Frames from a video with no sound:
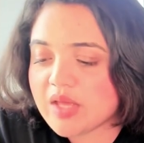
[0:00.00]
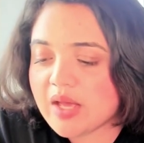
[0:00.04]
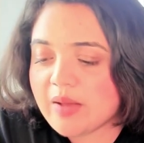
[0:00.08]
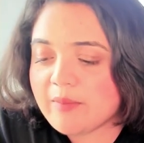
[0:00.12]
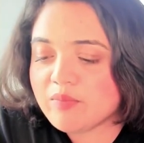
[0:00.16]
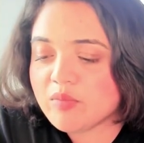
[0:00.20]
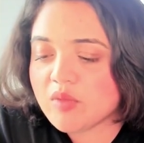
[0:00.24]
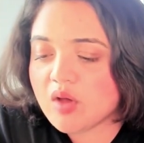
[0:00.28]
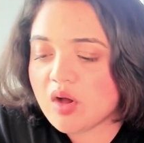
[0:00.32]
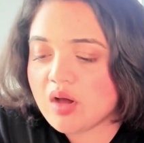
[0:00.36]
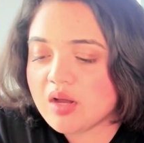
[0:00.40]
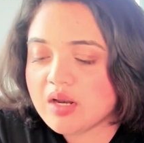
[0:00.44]

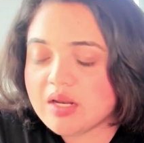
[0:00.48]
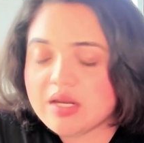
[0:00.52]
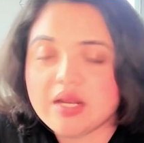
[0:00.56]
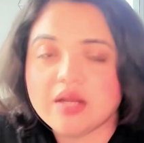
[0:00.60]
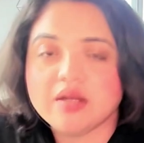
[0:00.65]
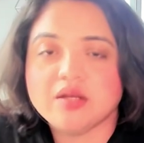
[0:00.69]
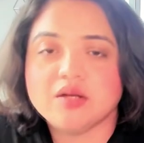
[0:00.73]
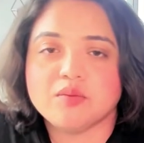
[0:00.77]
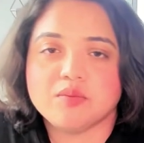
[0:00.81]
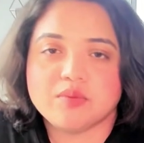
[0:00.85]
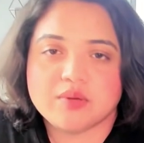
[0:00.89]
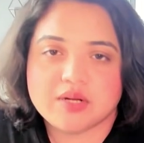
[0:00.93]
I'm not an
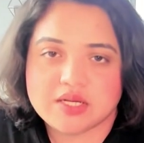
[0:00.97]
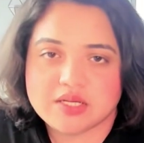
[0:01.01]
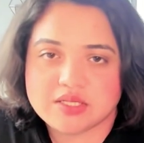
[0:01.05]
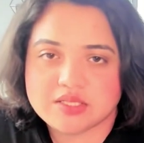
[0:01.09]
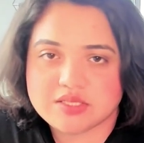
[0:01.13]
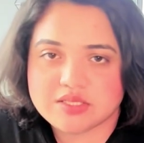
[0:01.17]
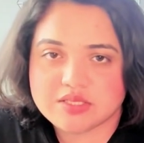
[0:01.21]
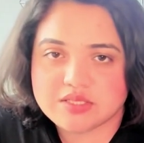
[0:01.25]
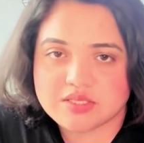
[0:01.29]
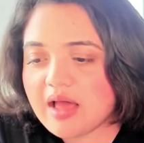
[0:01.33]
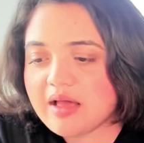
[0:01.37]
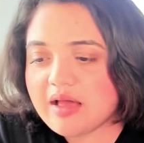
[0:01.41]

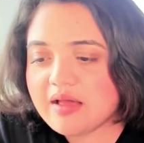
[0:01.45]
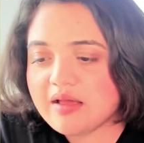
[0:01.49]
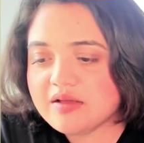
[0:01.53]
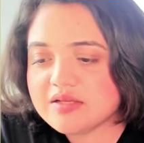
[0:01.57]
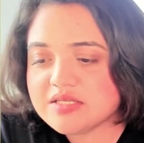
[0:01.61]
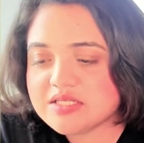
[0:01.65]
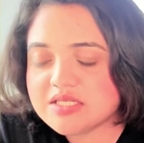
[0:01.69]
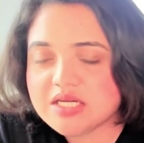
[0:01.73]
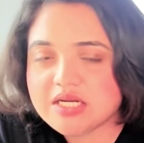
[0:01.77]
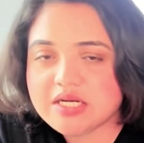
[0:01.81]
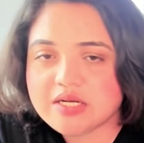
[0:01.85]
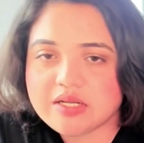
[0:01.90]
enterprise. I
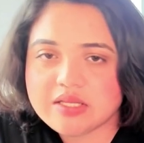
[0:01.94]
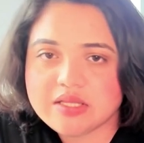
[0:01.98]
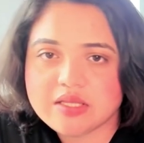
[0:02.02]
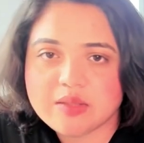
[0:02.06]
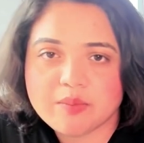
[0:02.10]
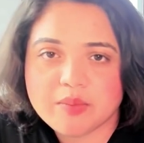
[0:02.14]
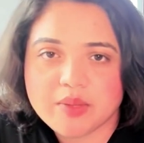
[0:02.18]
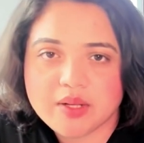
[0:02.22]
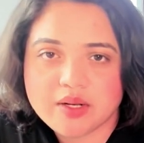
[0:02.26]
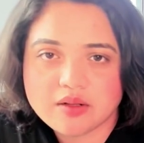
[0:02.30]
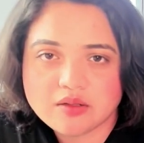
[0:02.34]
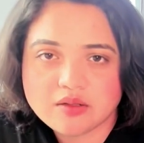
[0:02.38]
sit in the
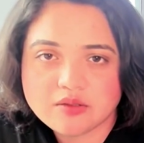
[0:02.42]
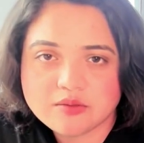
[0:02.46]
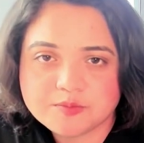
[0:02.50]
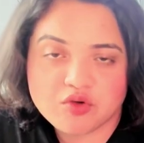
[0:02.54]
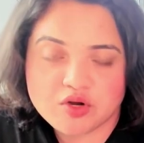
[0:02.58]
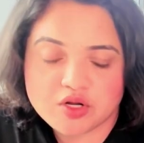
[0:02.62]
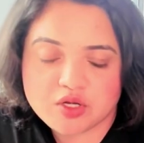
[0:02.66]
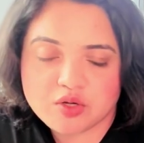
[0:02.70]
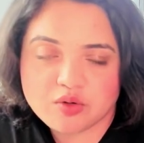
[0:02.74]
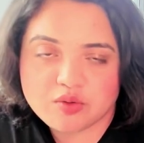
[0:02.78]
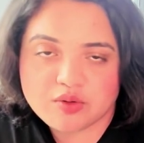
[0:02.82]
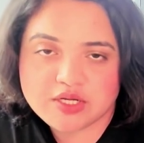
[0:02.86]
middle.
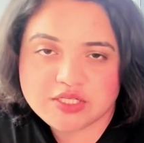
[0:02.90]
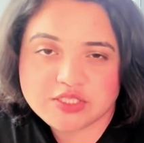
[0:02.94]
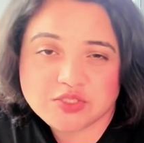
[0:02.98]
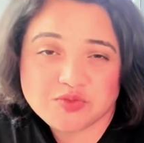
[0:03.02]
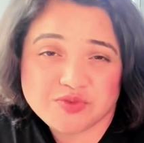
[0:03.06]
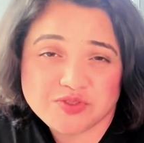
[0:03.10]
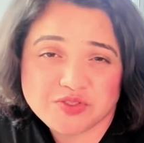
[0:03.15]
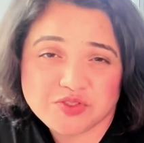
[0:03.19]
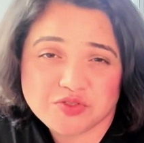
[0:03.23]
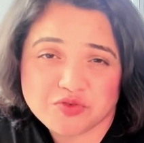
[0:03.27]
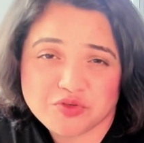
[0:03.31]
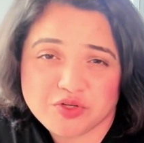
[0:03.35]
WorkOS
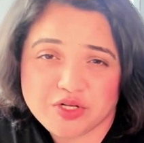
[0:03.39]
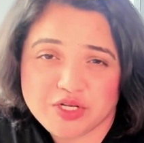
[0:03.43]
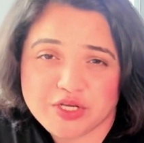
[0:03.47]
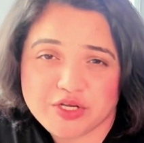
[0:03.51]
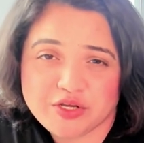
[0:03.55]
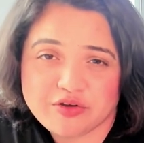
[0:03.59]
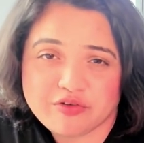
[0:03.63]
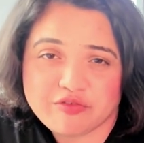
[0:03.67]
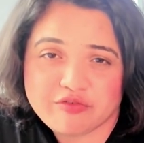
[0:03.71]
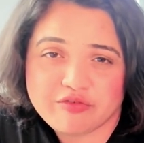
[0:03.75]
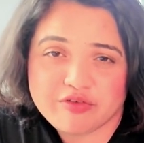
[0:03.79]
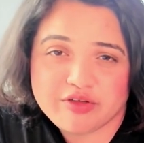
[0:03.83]
was a really good